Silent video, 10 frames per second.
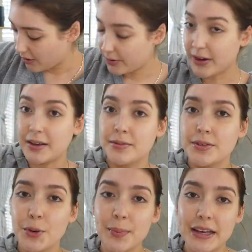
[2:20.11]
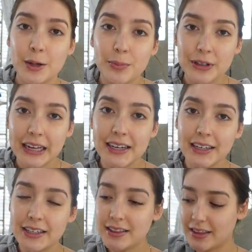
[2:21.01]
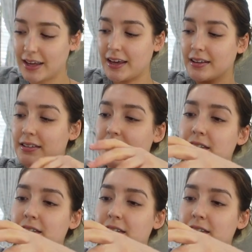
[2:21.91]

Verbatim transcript: Okay, so makeup related things.